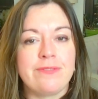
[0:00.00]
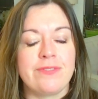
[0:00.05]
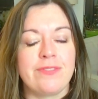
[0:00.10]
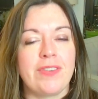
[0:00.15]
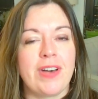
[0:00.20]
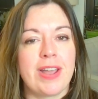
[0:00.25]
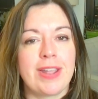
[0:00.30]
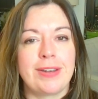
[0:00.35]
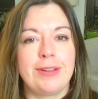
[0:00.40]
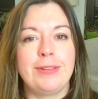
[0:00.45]

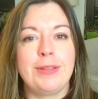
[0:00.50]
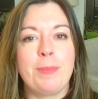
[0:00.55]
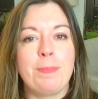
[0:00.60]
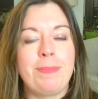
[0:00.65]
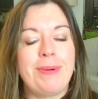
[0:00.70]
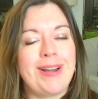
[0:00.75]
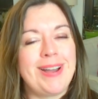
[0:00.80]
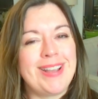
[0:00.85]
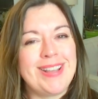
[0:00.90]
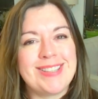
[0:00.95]
Finally,
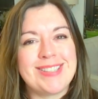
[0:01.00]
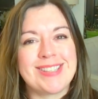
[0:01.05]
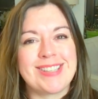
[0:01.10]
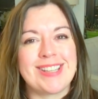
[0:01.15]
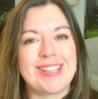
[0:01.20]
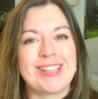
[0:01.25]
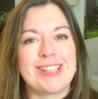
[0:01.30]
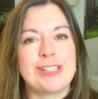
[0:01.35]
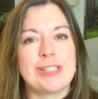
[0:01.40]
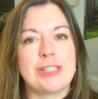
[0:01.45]

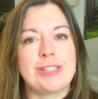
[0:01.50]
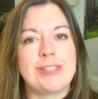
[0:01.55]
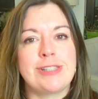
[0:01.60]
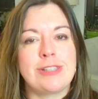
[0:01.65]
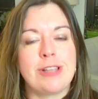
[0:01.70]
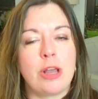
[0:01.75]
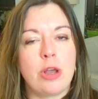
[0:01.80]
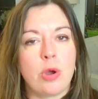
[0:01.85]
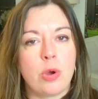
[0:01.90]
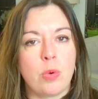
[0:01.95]
Pisces.
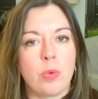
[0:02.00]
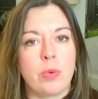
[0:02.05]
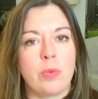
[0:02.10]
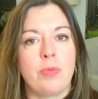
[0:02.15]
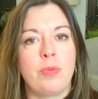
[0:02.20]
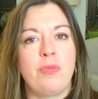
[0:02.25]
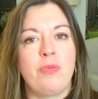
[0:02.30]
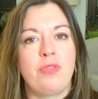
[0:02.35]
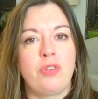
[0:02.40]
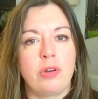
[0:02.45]
So
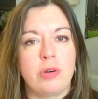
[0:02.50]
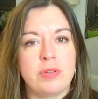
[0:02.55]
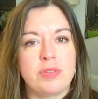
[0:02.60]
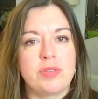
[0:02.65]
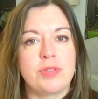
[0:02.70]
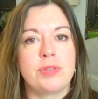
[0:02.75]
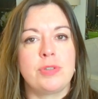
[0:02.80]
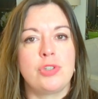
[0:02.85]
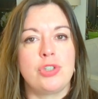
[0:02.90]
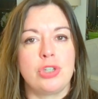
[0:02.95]

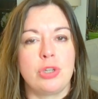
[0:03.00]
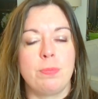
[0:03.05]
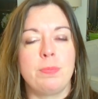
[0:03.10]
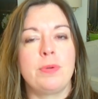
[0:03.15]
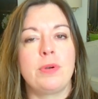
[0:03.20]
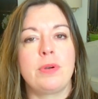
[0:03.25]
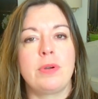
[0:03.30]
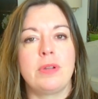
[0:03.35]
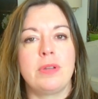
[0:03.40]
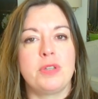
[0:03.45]
first,
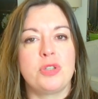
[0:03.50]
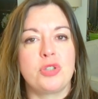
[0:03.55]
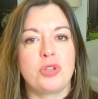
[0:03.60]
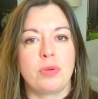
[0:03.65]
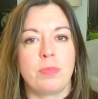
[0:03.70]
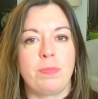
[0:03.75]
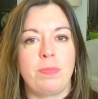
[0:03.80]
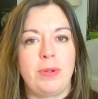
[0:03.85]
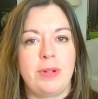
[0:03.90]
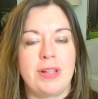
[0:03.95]
Jupiter is
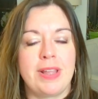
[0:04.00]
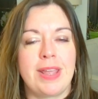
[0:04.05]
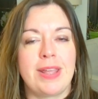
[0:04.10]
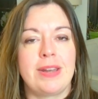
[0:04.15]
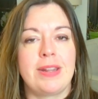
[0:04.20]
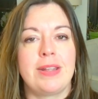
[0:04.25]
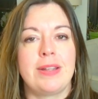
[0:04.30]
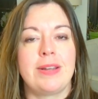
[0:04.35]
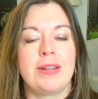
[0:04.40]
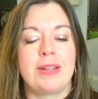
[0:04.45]
your
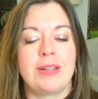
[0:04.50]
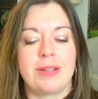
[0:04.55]
planet.